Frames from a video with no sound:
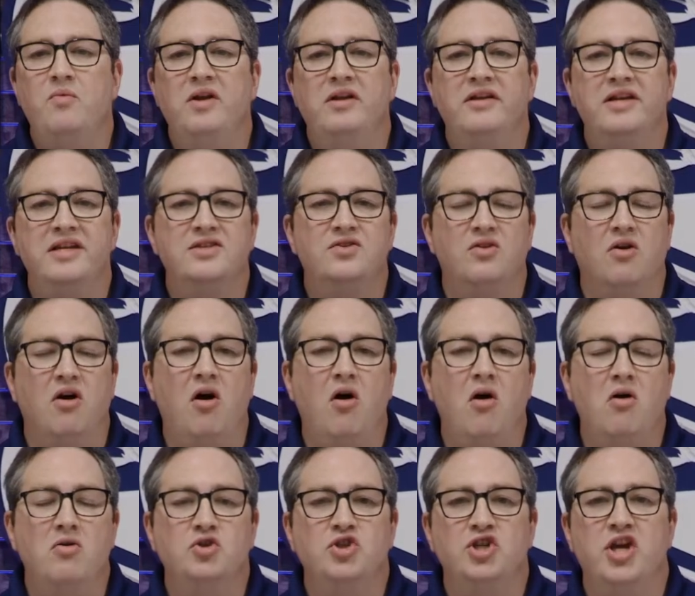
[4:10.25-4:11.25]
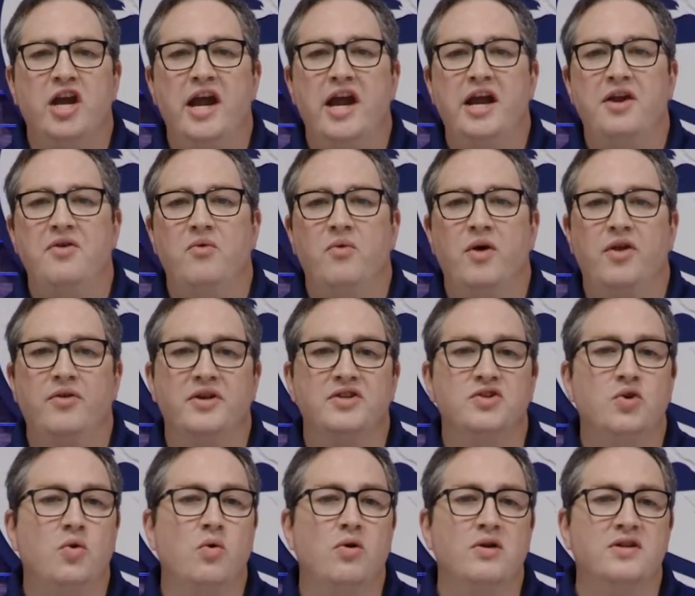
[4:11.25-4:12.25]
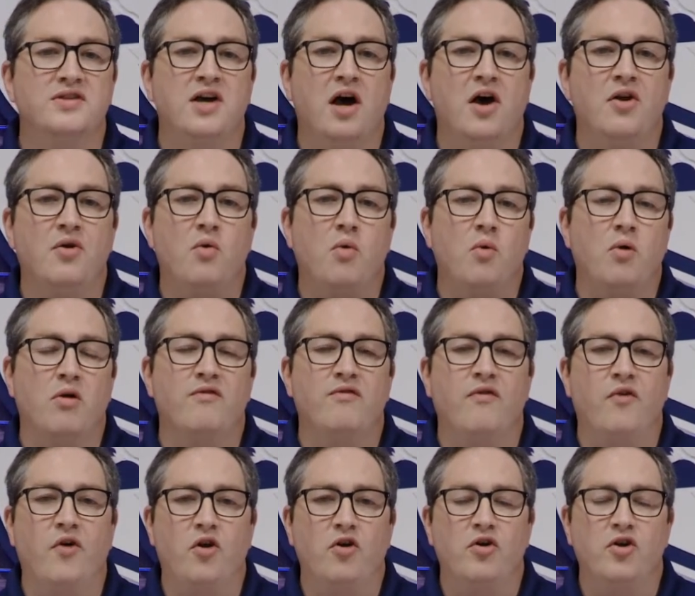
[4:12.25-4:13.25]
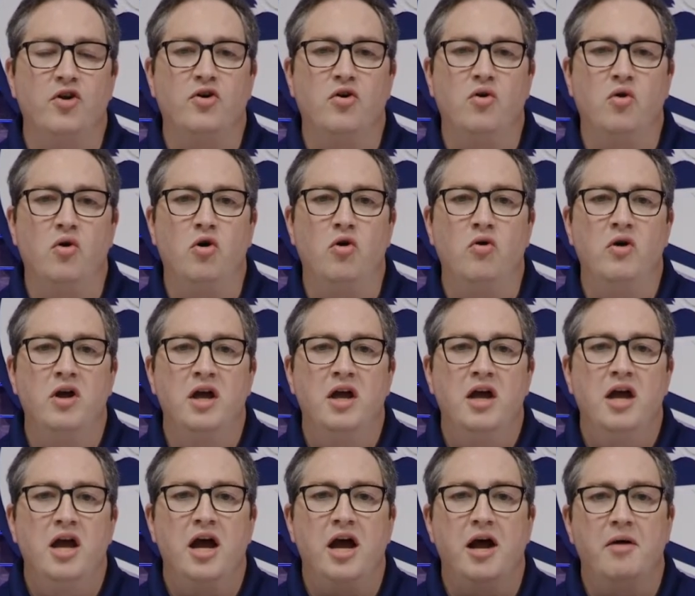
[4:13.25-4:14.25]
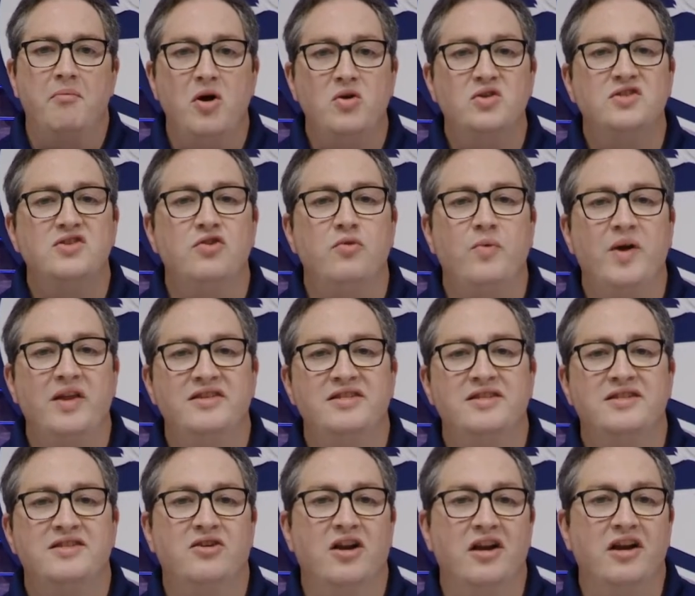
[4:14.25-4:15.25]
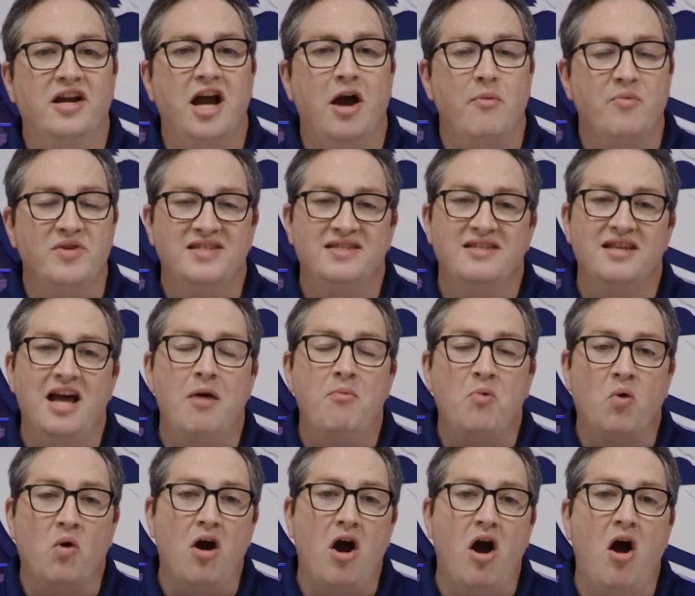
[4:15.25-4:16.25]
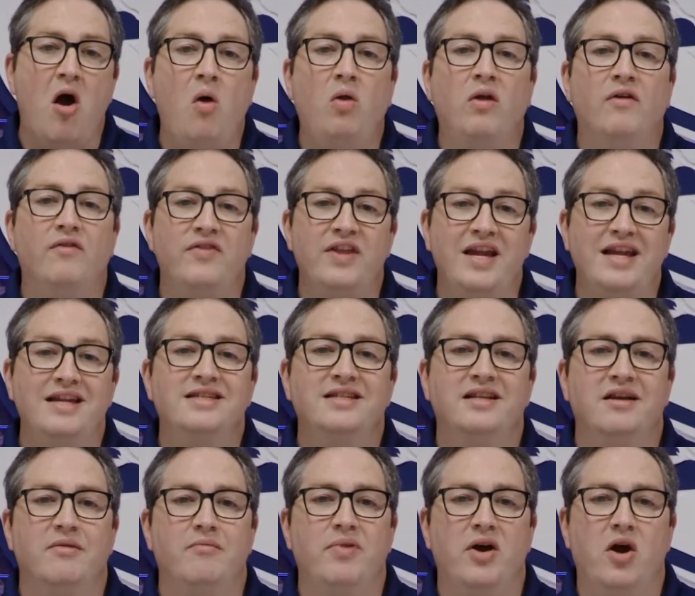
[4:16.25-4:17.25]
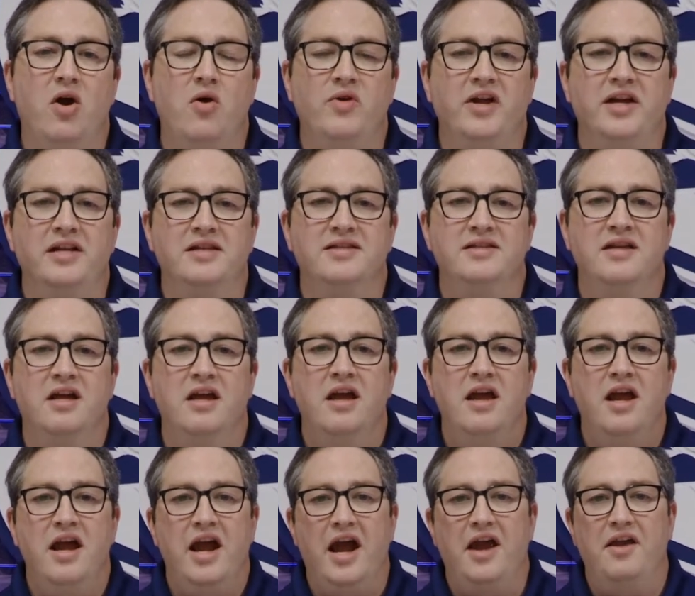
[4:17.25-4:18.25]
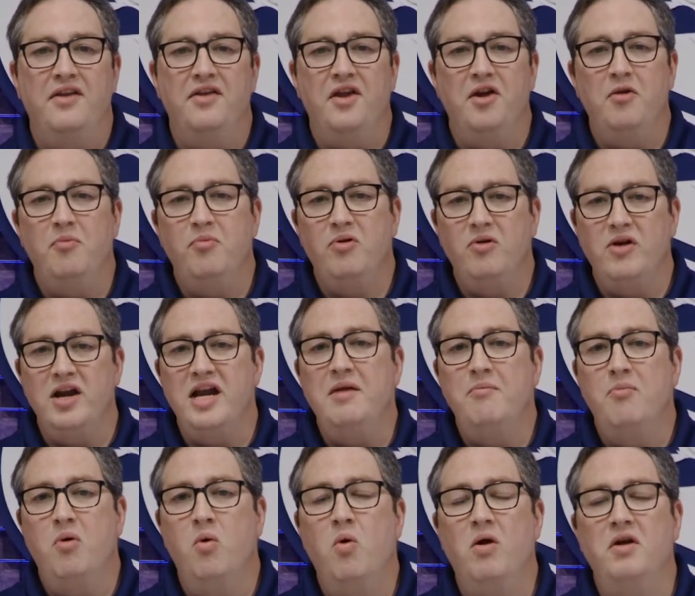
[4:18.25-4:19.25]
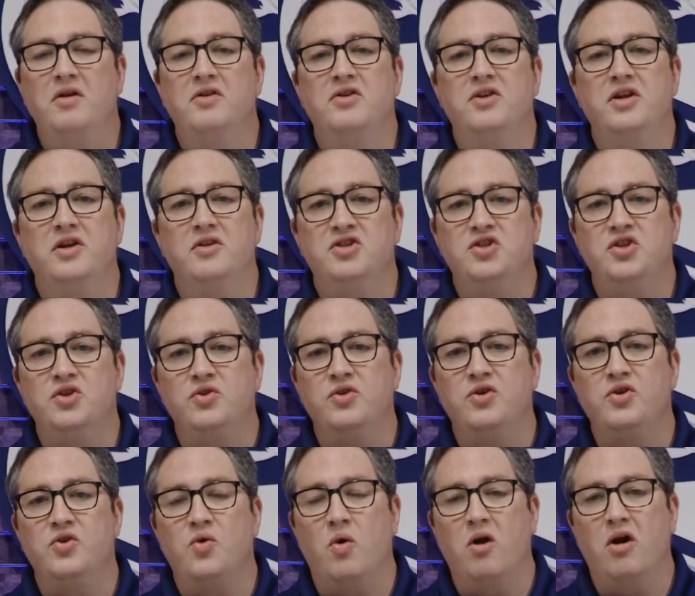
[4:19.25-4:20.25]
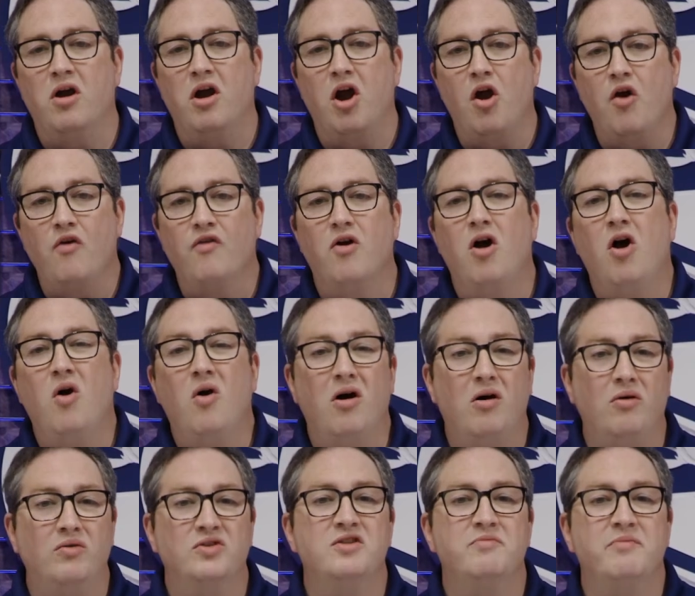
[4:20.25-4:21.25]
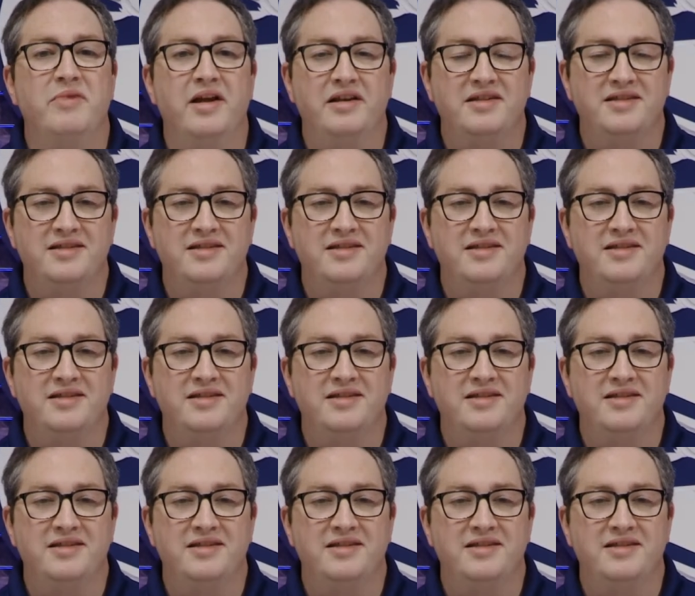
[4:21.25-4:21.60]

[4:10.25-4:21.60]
windlass or all chain, whether it's horizontal or vertical, most of the windlasses are going to come with some or all of these components, and they're pretty important to your overall ultimate